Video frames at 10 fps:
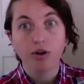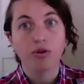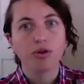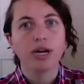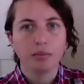
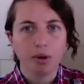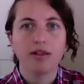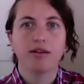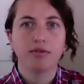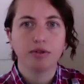creating
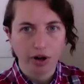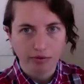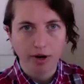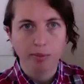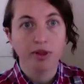positive learning
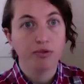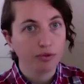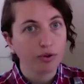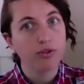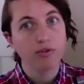environments for
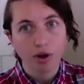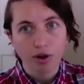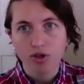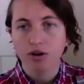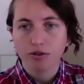folks of all
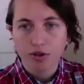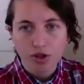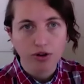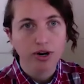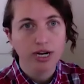genders and
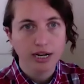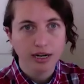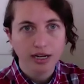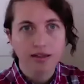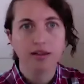gender
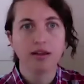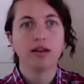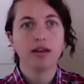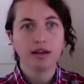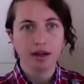identities.
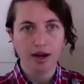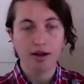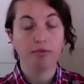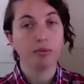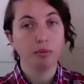
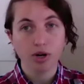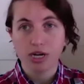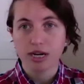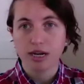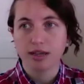So more
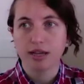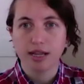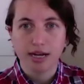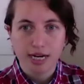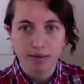details on
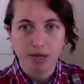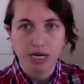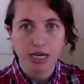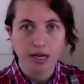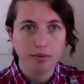that
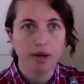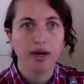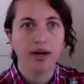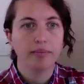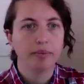TBD.
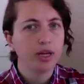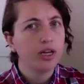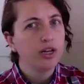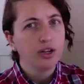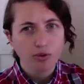
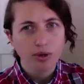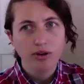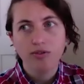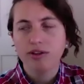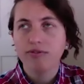So we do
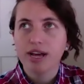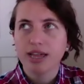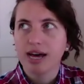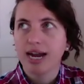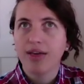stuff like
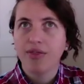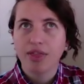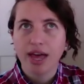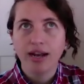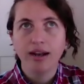that, and
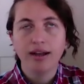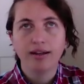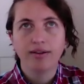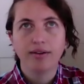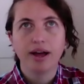then
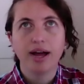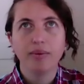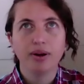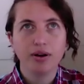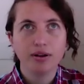I
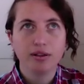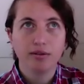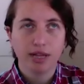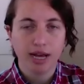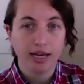would also
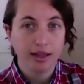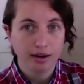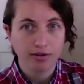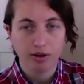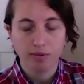say, and then I'll
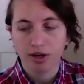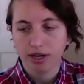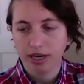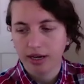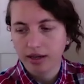stop
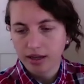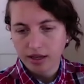talking,